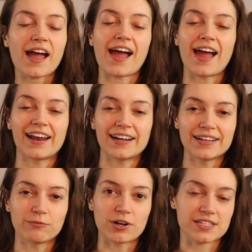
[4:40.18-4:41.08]
and
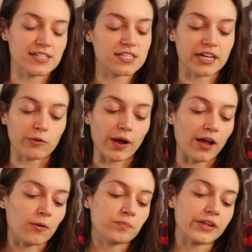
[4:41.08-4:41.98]
it wasn't sitting
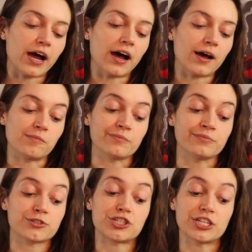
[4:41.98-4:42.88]
well. Um,
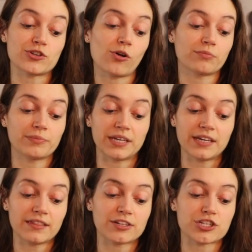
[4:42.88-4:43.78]
she told
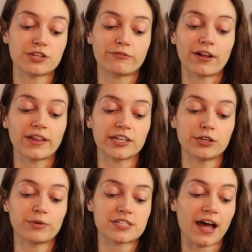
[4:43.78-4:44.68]
me that she felt like
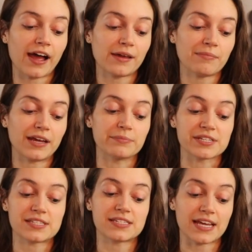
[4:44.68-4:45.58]
you and Ty made a
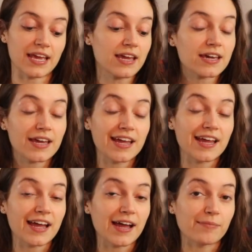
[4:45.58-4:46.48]
mistake
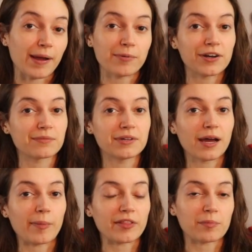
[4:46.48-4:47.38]
by putting me
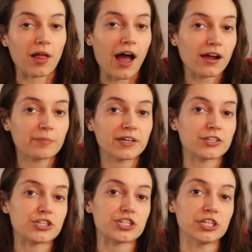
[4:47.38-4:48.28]
up on the block
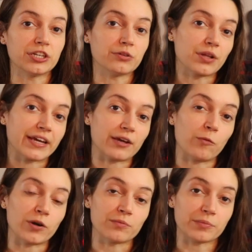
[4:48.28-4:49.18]
because she knew like
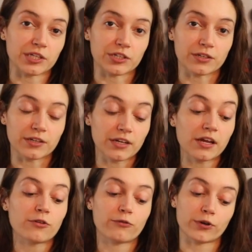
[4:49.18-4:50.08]
it wouldn't be good
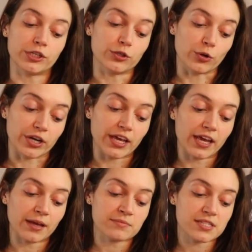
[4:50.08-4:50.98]
for your
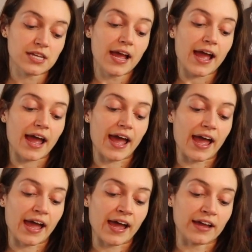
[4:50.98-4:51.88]
games.
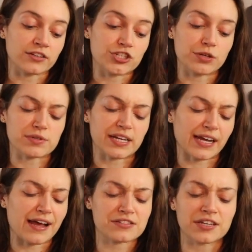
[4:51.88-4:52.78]
And she was
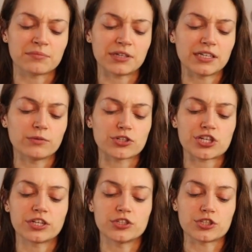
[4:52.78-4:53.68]
like asking me what
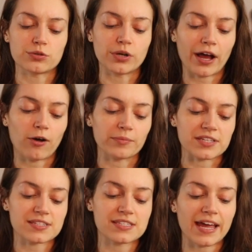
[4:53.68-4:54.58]
she could do to help me
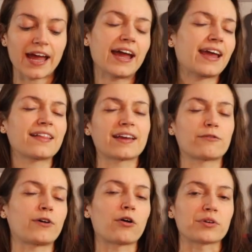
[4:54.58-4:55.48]
stay. Like
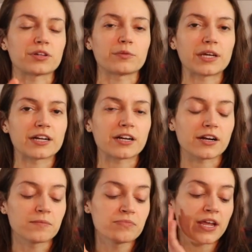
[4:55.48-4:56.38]
it felt really
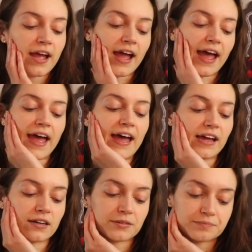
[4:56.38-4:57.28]
weird.
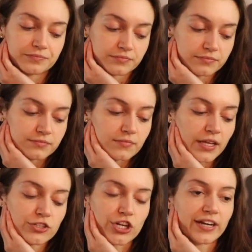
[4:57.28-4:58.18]
And
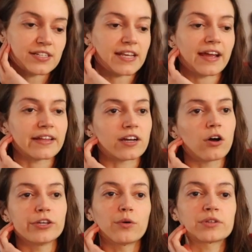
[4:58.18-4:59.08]
Jed is saying, like,
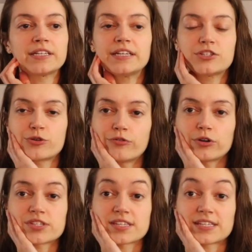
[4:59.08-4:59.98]
oh, you only need two
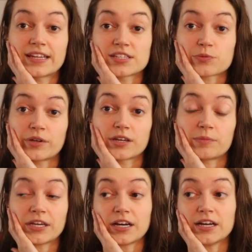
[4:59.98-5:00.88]
votes to stay this week
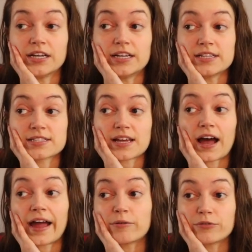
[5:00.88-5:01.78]
because
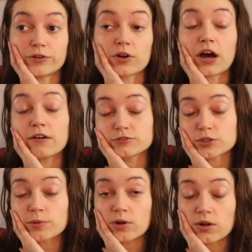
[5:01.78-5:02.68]
I would feel
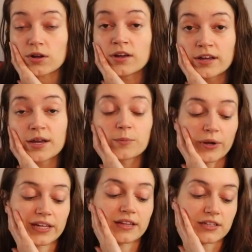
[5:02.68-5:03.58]
comfortable
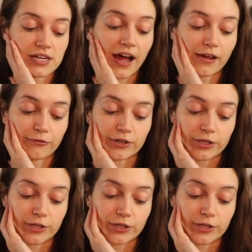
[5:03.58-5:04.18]
breaking the tie for